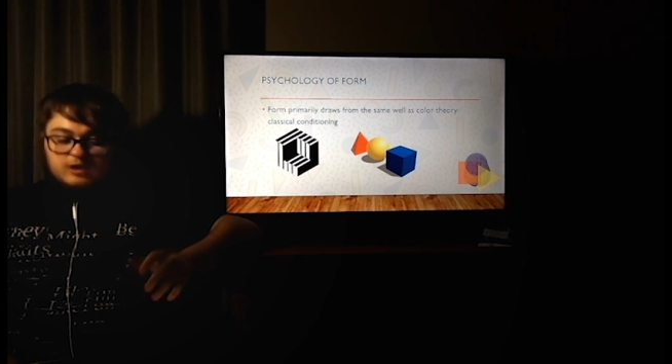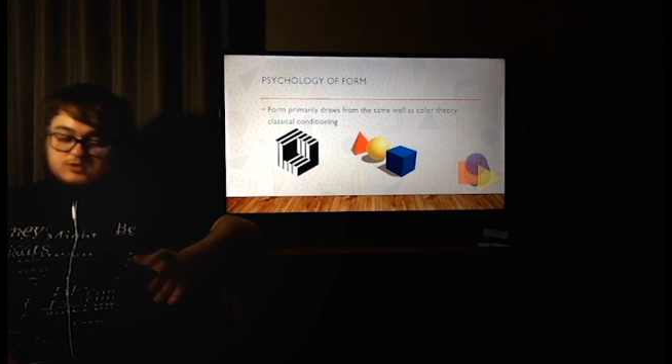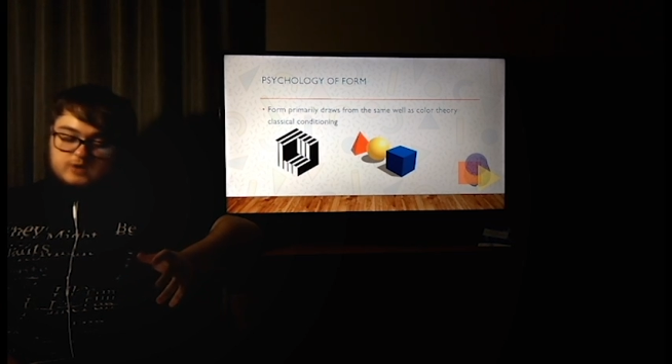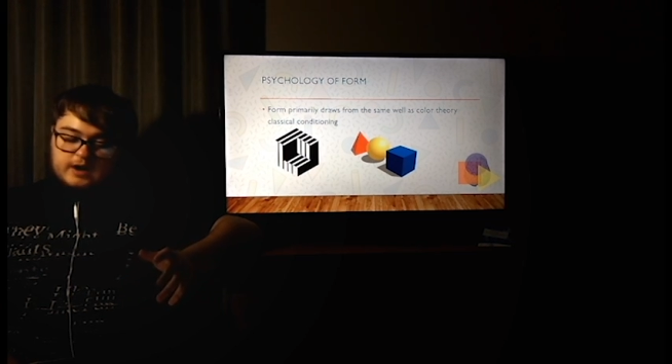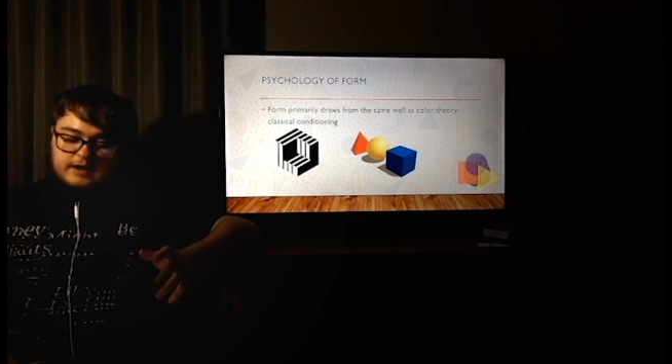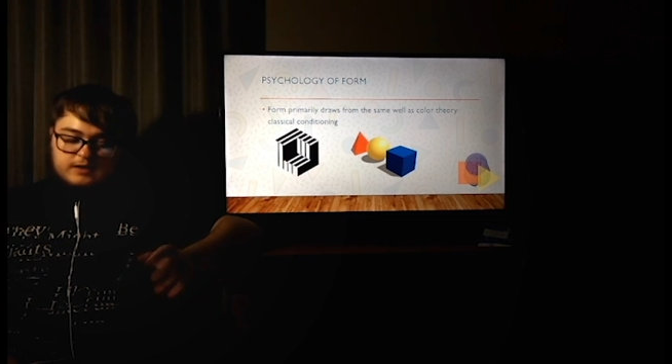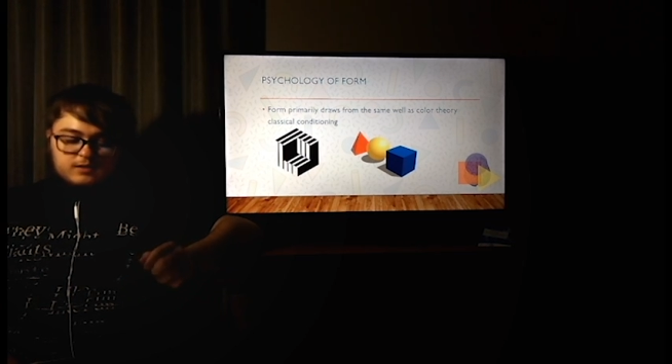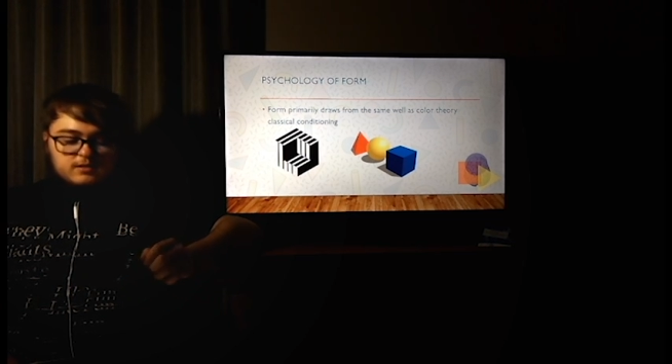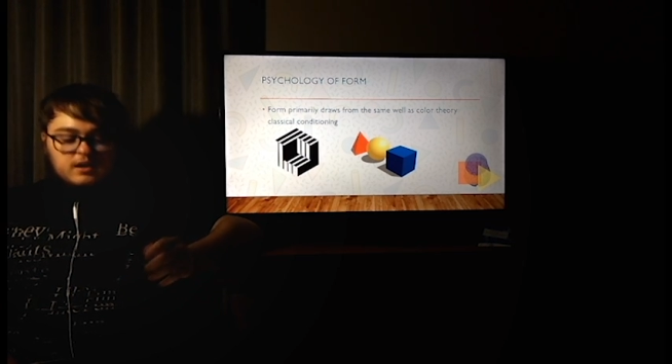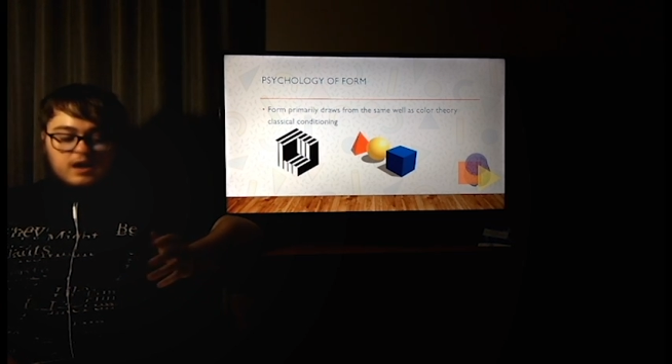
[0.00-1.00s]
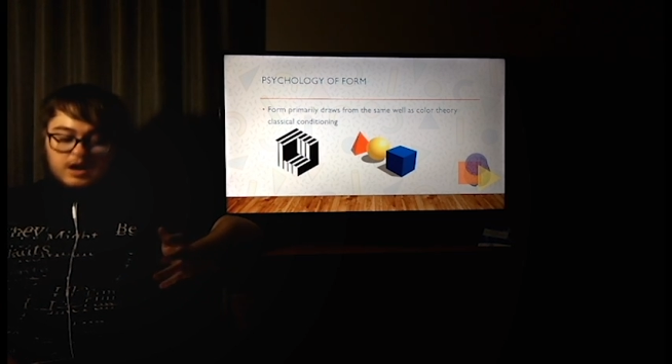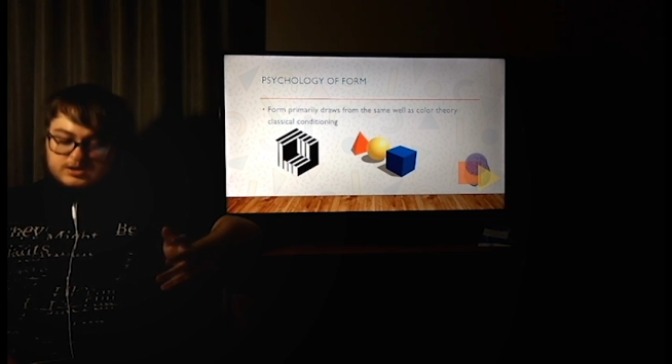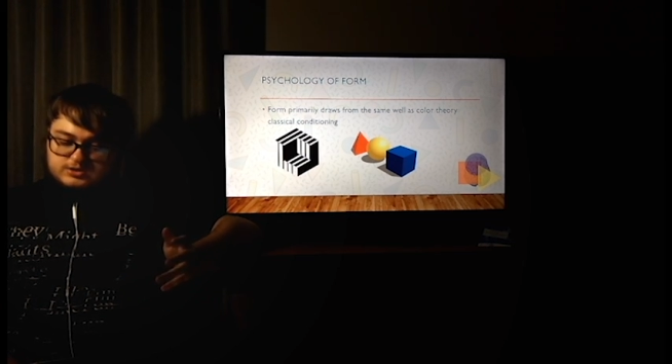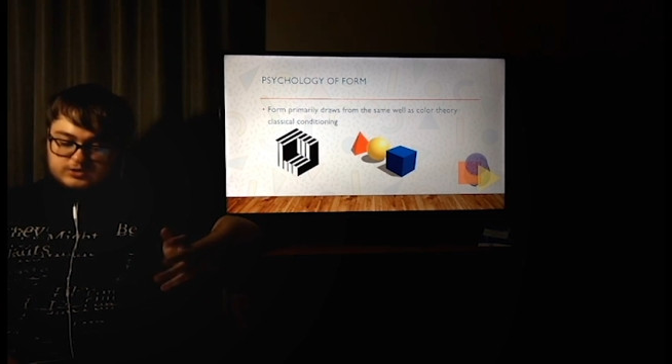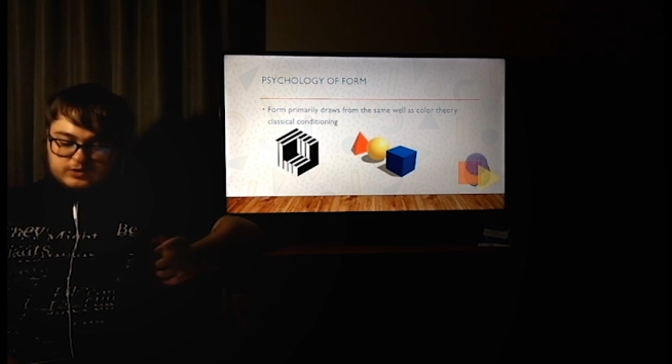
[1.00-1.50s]
a triangle,
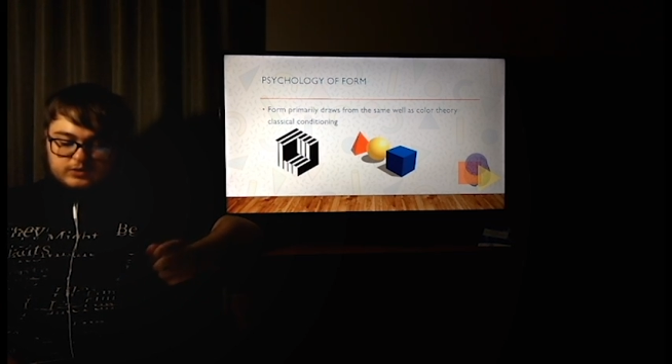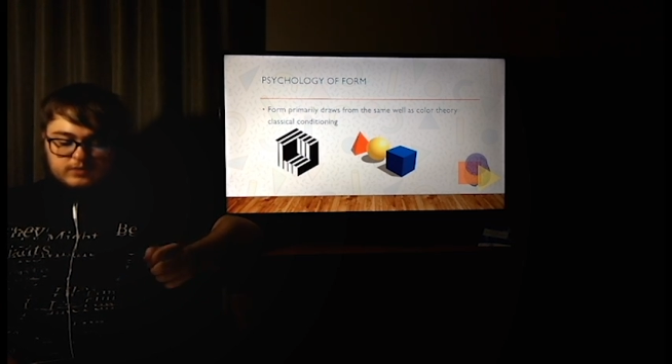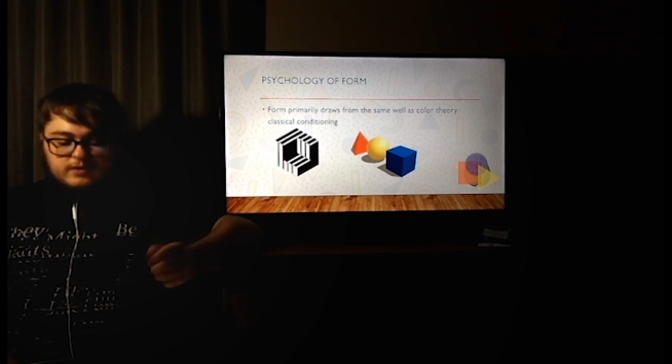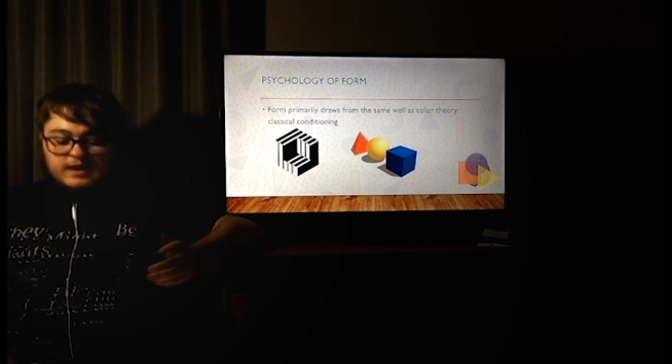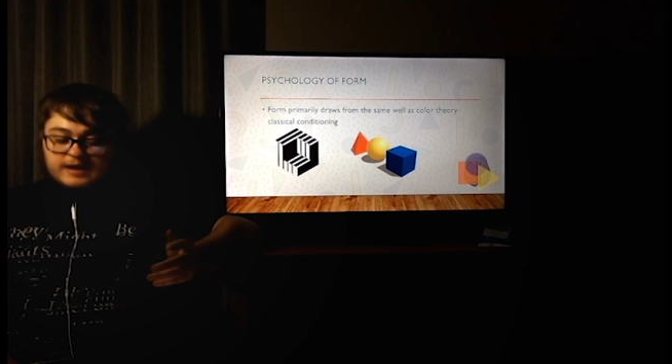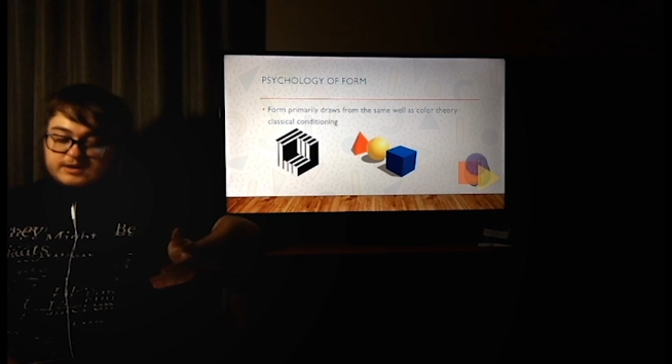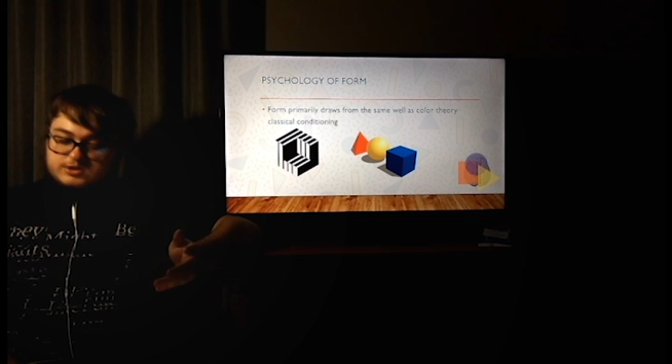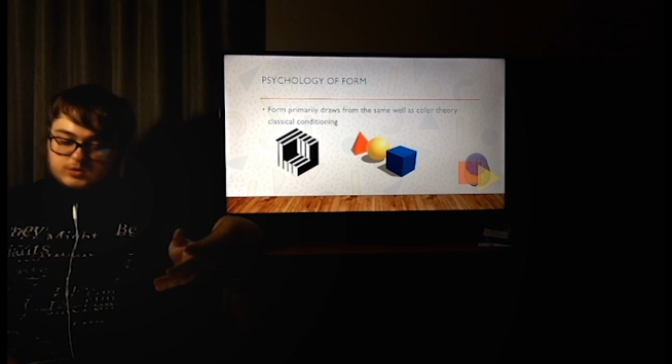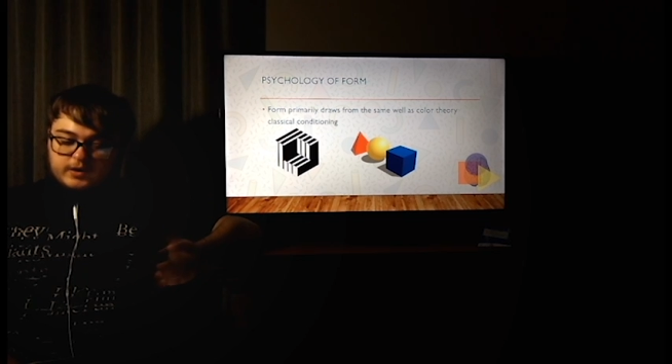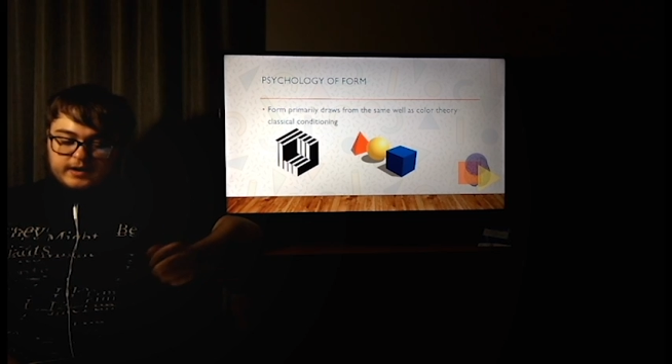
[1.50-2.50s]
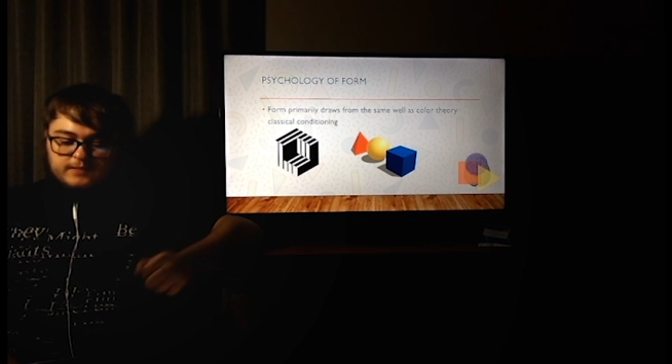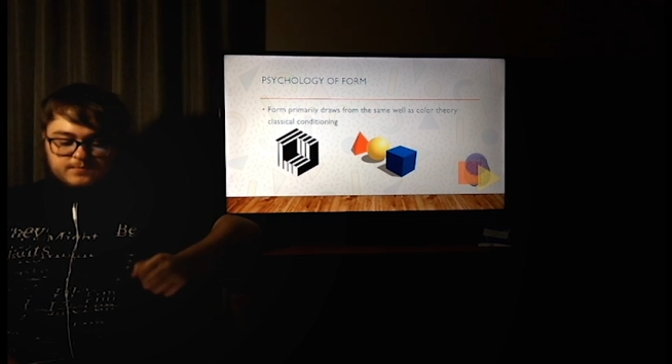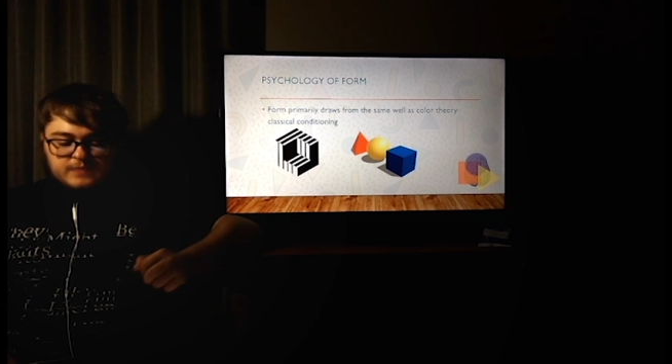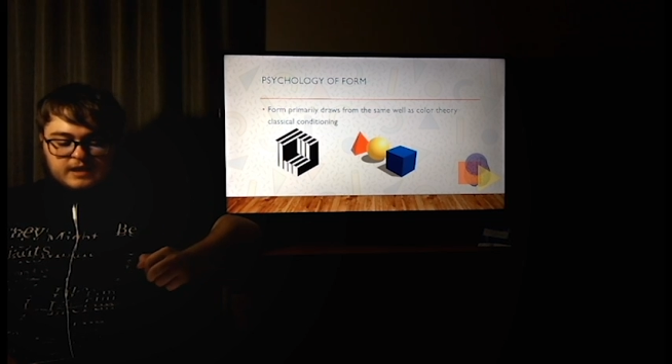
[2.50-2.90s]
a circle, and a square.